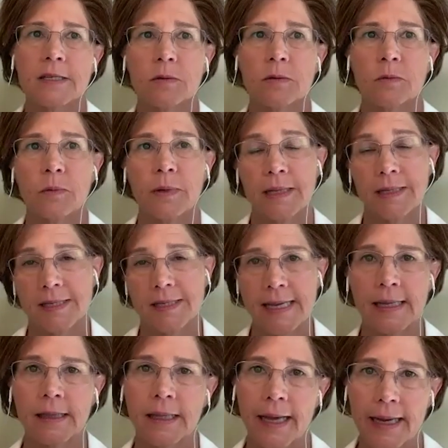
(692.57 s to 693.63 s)
this, we can
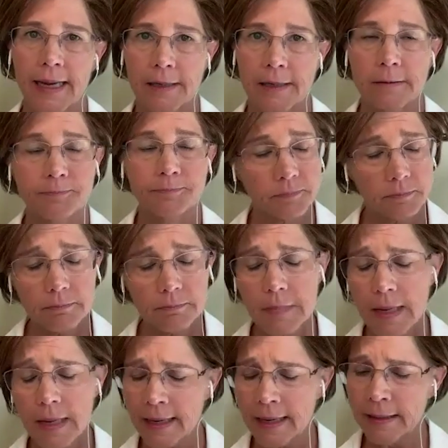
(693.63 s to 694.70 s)
say light,
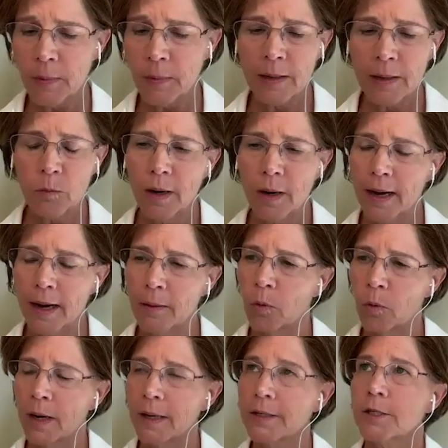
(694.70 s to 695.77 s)
and I
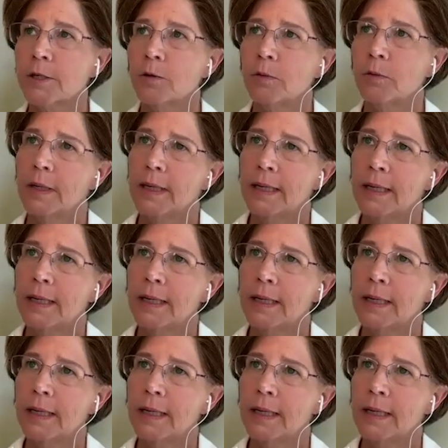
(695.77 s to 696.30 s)
want to,